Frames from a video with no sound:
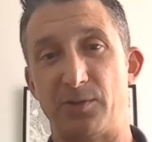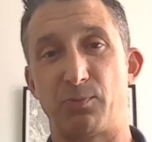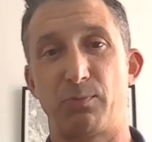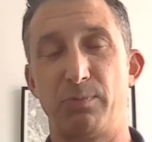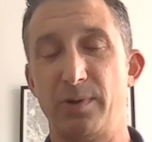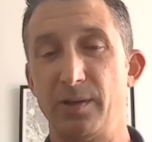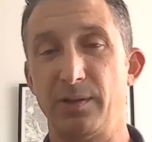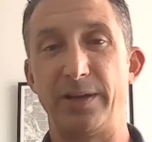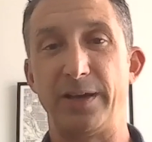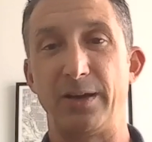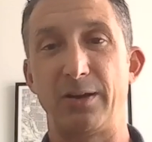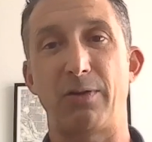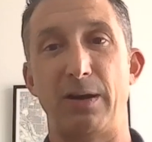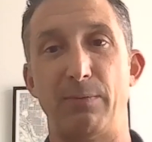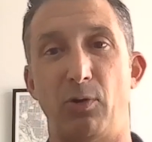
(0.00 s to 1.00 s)
It's really
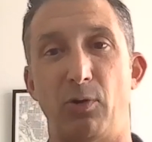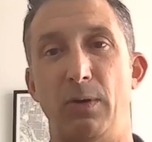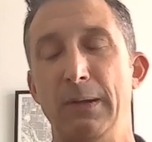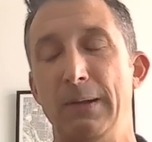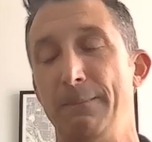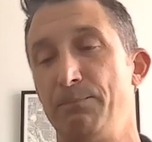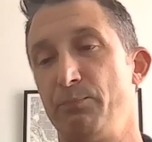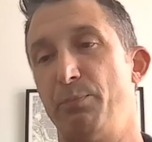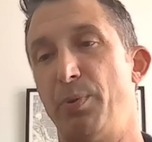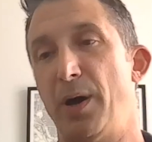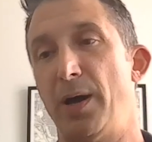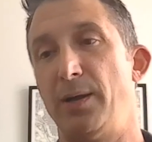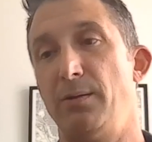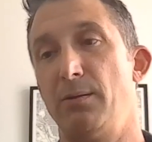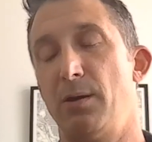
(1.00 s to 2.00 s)
incredible,
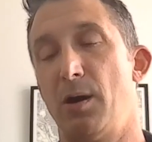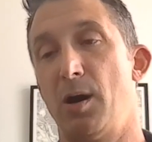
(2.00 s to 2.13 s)
but